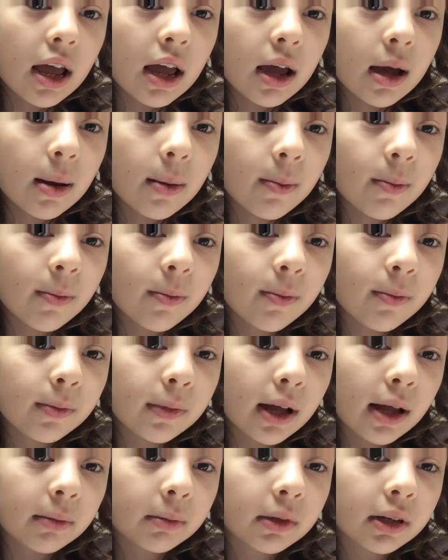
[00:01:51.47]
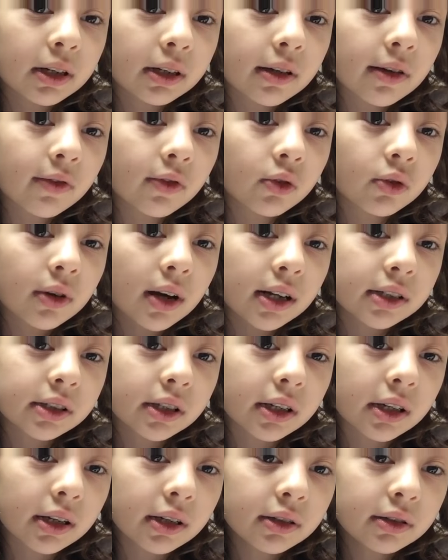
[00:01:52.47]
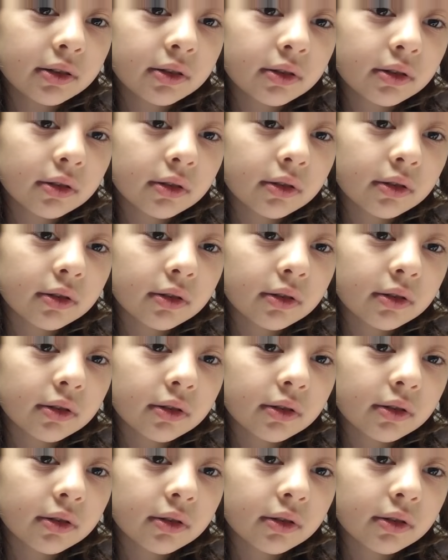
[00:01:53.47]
I'm gonna give you guys a hint.